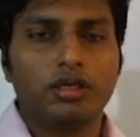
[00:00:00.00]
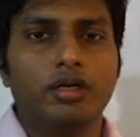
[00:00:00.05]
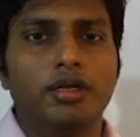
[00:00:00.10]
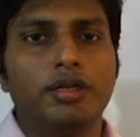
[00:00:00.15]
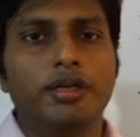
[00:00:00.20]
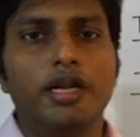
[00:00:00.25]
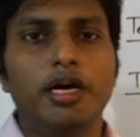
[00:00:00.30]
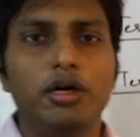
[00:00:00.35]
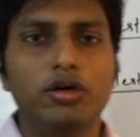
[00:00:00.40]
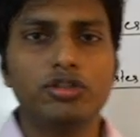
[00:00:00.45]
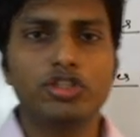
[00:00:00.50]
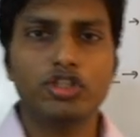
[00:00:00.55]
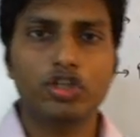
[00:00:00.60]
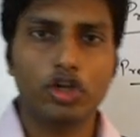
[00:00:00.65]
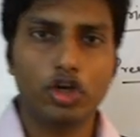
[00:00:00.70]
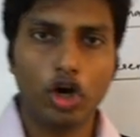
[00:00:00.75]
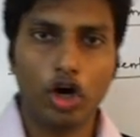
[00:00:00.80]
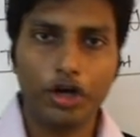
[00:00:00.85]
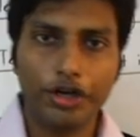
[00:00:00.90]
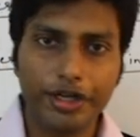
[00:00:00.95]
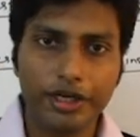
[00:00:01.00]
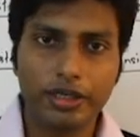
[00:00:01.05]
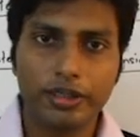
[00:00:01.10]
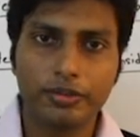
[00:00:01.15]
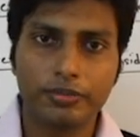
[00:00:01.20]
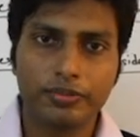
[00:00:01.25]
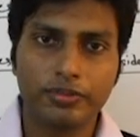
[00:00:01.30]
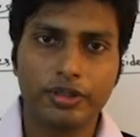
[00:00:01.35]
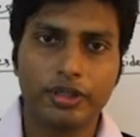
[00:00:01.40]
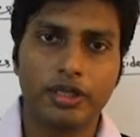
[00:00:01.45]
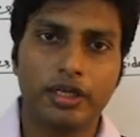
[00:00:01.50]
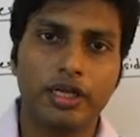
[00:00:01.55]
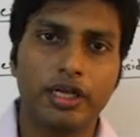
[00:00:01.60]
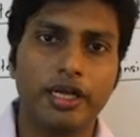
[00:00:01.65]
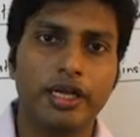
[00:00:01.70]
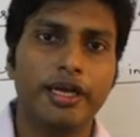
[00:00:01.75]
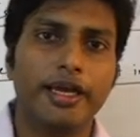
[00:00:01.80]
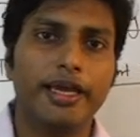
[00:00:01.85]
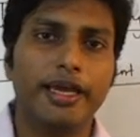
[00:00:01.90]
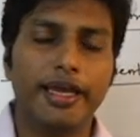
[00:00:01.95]
Now scrotum,
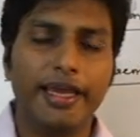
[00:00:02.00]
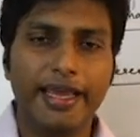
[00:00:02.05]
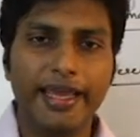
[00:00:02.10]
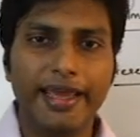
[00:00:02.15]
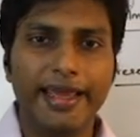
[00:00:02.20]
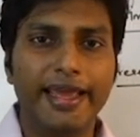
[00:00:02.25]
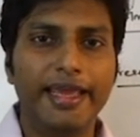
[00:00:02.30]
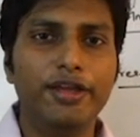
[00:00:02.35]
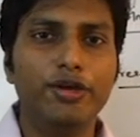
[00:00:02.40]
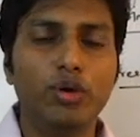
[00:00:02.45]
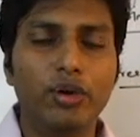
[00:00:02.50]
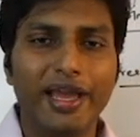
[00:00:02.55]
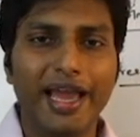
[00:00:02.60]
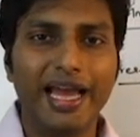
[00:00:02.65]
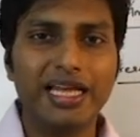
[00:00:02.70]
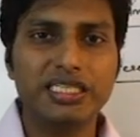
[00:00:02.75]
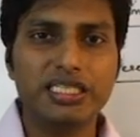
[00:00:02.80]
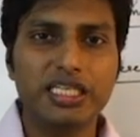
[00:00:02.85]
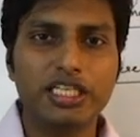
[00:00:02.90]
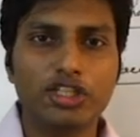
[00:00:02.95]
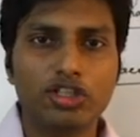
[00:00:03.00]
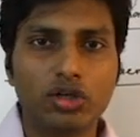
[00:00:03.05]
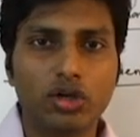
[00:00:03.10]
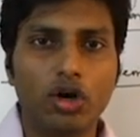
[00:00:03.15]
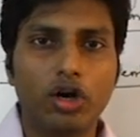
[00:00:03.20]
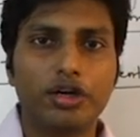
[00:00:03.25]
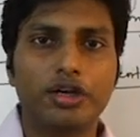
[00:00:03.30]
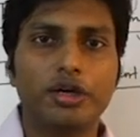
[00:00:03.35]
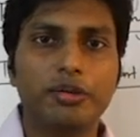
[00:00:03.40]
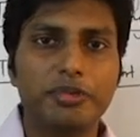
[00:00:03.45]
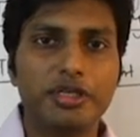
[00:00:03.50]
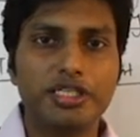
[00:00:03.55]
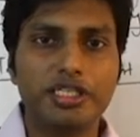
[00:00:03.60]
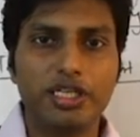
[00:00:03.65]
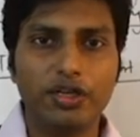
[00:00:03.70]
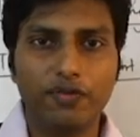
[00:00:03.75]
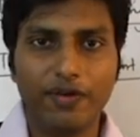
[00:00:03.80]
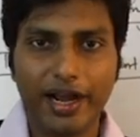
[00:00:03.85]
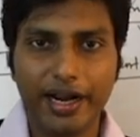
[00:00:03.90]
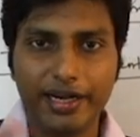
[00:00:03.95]
you can say scrotum is
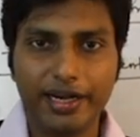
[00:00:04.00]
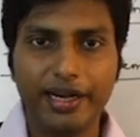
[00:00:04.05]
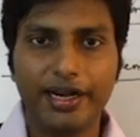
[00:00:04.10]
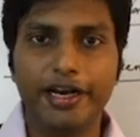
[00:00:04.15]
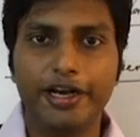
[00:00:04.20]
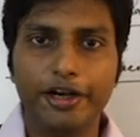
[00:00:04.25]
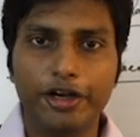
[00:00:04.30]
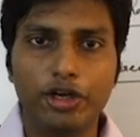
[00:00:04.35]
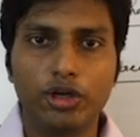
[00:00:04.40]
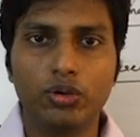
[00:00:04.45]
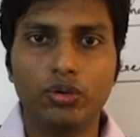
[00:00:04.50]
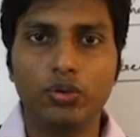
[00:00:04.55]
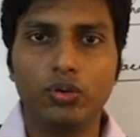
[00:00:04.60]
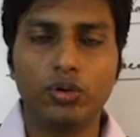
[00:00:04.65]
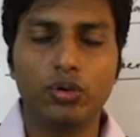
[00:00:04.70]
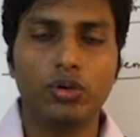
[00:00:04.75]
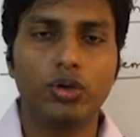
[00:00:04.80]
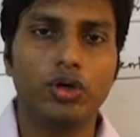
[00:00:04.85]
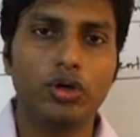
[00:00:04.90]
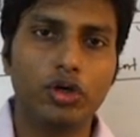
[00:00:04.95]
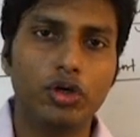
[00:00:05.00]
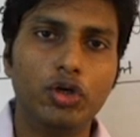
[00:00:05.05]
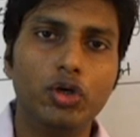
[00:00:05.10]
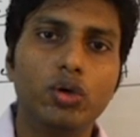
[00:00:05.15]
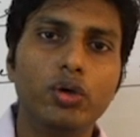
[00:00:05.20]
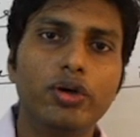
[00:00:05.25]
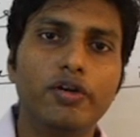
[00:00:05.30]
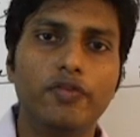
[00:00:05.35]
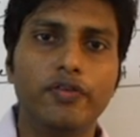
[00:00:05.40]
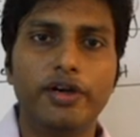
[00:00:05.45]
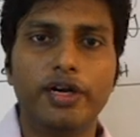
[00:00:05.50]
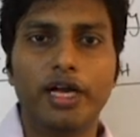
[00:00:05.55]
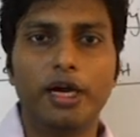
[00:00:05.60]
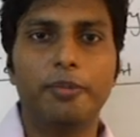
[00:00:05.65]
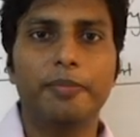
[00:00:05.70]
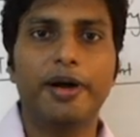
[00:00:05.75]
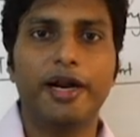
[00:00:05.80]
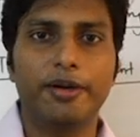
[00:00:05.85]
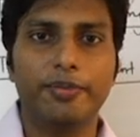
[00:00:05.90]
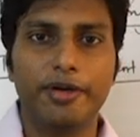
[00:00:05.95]
divided into two different
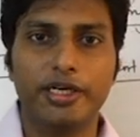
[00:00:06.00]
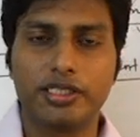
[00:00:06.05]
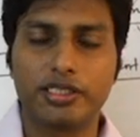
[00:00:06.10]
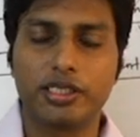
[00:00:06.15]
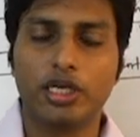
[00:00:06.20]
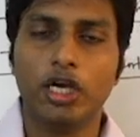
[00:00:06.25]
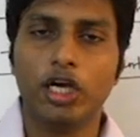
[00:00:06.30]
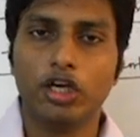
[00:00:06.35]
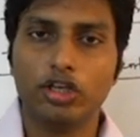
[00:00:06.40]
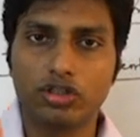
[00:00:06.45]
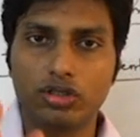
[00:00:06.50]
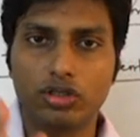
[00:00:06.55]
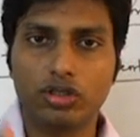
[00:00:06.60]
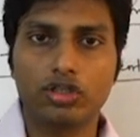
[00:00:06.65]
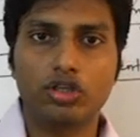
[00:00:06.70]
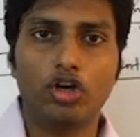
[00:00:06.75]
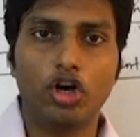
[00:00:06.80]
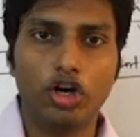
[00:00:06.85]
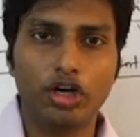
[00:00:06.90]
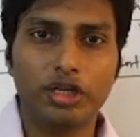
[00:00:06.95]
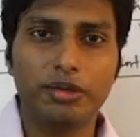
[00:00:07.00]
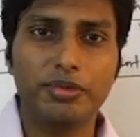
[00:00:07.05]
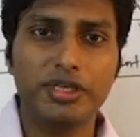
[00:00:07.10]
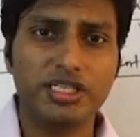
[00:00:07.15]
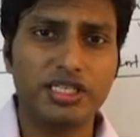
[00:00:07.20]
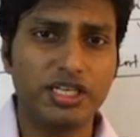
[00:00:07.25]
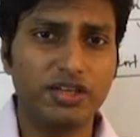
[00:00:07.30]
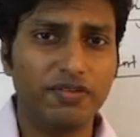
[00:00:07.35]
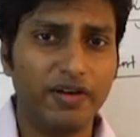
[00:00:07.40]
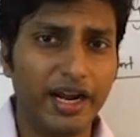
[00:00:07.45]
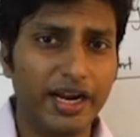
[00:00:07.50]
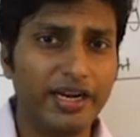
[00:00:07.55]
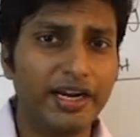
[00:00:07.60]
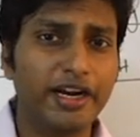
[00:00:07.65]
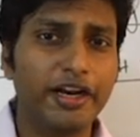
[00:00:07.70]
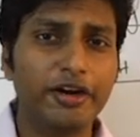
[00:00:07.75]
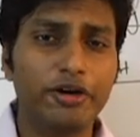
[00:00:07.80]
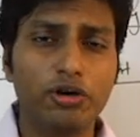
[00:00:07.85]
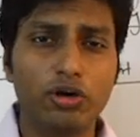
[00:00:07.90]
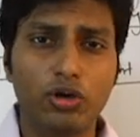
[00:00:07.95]
compartments. So scrotum is divided
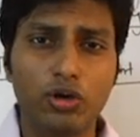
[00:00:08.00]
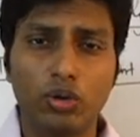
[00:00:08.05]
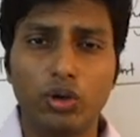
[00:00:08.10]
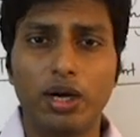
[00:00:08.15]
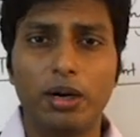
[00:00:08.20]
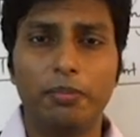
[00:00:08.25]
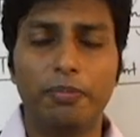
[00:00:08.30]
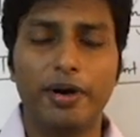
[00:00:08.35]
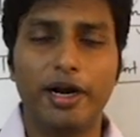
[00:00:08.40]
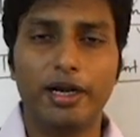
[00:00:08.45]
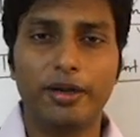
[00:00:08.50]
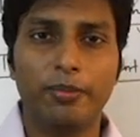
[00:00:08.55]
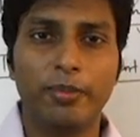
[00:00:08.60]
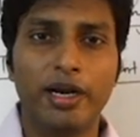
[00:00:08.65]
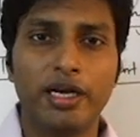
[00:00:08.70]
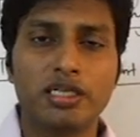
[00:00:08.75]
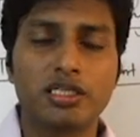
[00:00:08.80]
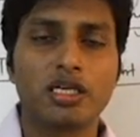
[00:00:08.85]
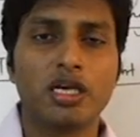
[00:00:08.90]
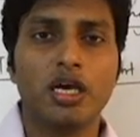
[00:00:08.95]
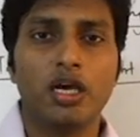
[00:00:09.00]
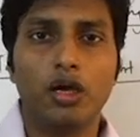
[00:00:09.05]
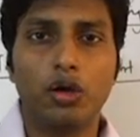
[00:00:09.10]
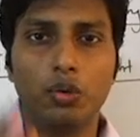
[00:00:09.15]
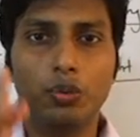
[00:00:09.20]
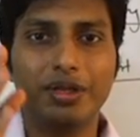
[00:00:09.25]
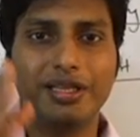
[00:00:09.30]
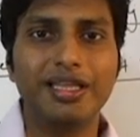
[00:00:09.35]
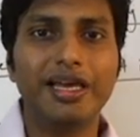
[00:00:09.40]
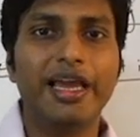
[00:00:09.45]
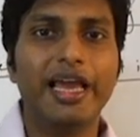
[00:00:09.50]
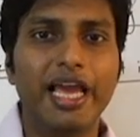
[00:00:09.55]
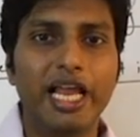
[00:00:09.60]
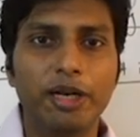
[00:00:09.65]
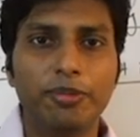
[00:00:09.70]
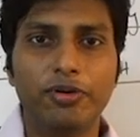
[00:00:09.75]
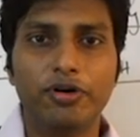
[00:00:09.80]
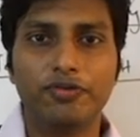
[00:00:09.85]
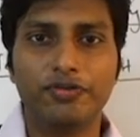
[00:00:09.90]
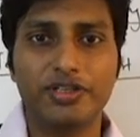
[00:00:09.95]
into two compartments with the
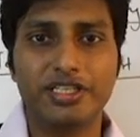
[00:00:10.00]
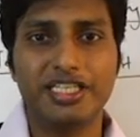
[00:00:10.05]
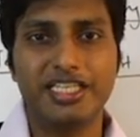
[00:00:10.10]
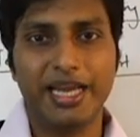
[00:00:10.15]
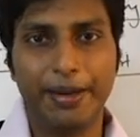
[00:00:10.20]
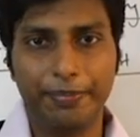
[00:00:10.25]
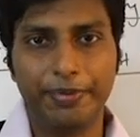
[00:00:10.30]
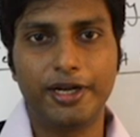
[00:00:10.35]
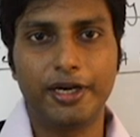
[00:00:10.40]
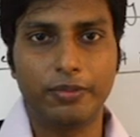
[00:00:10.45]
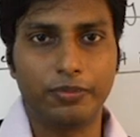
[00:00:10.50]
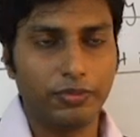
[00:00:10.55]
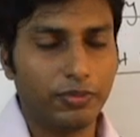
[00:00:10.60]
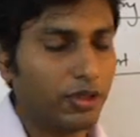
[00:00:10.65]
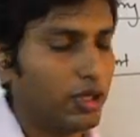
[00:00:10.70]
help of a septum.